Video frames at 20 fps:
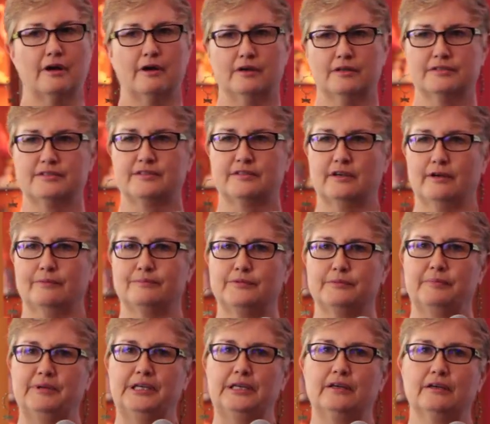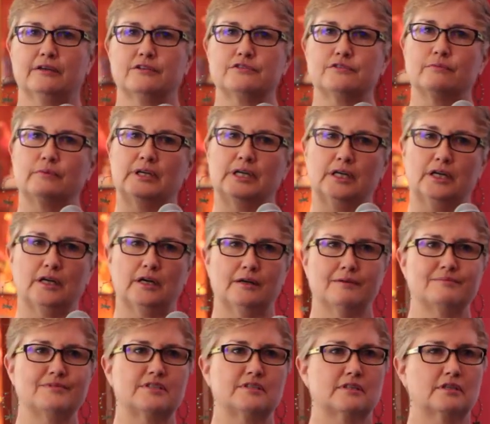concept because when it
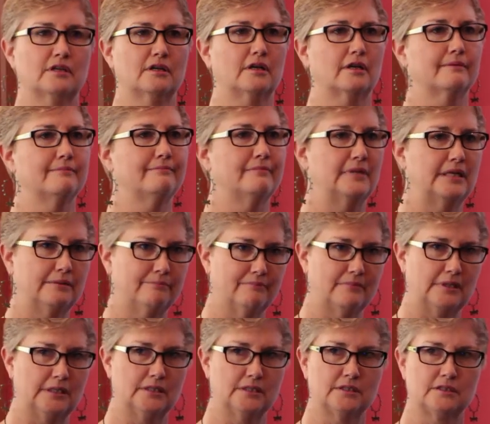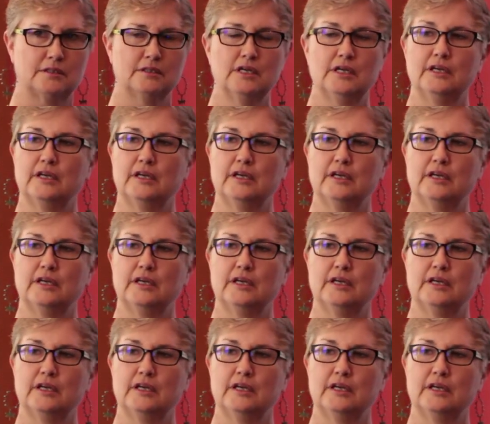comes to commitment,